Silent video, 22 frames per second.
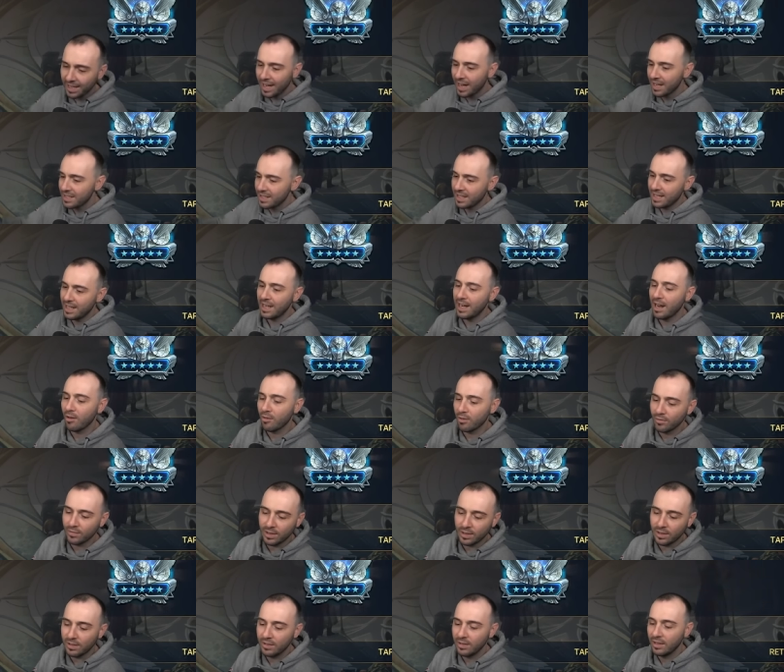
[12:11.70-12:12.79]
that skill out of
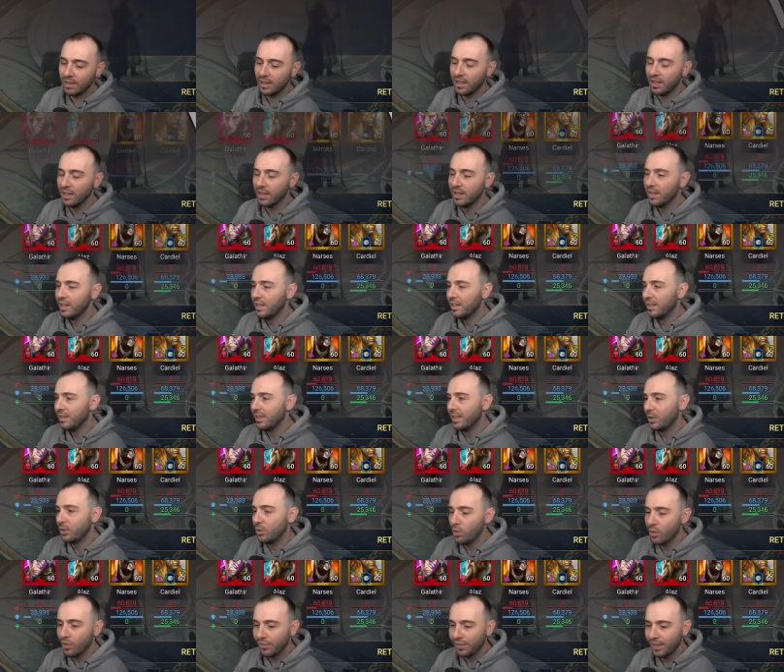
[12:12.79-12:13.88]
the, the, the
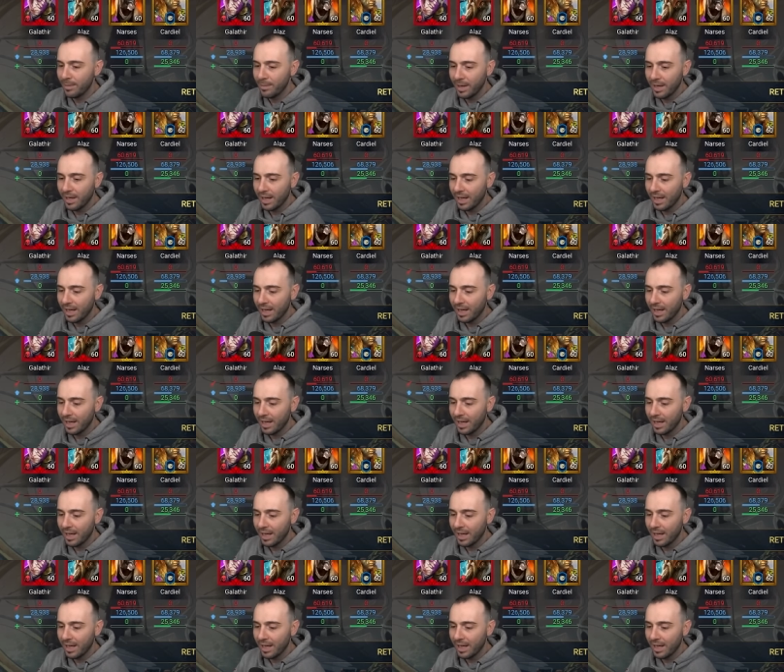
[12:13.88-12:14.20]
two of them, man?